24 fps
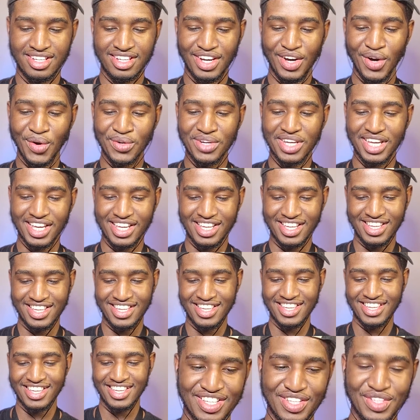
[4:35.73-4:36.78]
Okay.
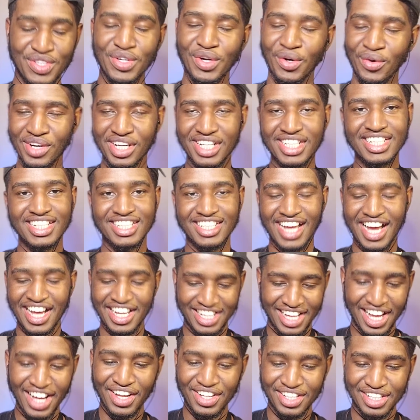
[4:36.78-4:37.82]
You know what?
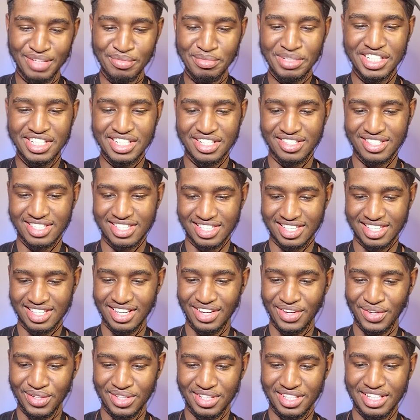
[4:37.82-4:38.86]
Let me just
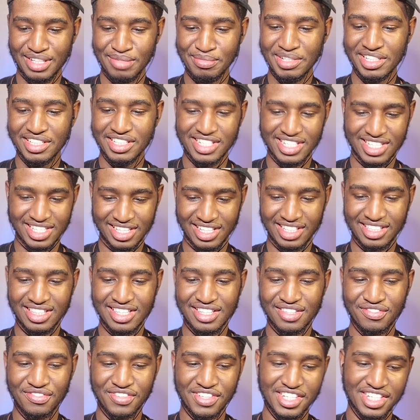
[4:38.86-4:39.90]
let
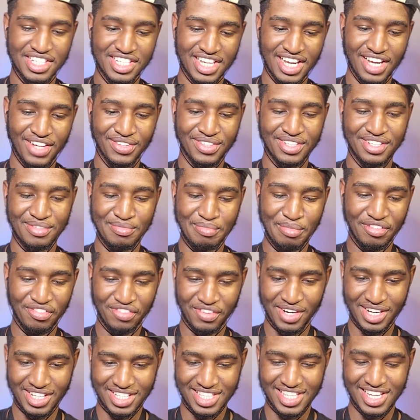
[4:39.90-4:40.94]
this finish out
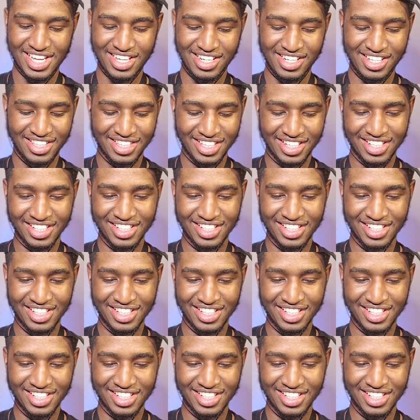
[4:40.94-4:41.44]
before I say anything.